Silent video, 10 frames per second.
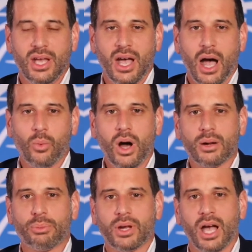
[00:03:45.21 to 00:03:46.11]
I want to
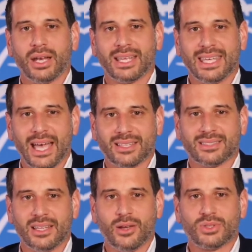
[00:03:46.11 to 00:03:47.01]
bring on a guest
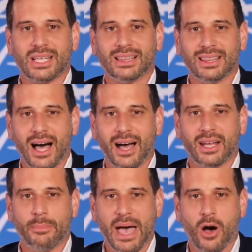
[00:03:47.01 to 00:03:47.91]
that knows a lot
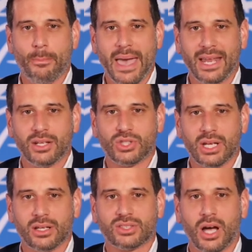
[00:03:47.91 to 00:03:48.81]
about
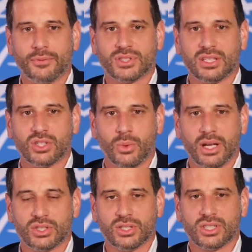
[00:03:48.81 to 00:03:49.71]
managing tough
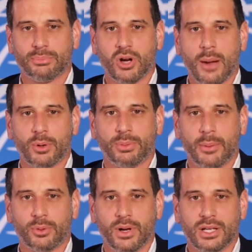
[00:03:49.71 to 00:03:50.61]
situations and proper
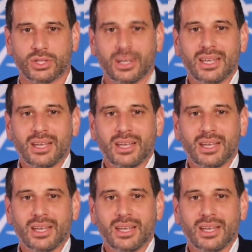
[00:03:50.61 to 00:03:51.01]
preparation.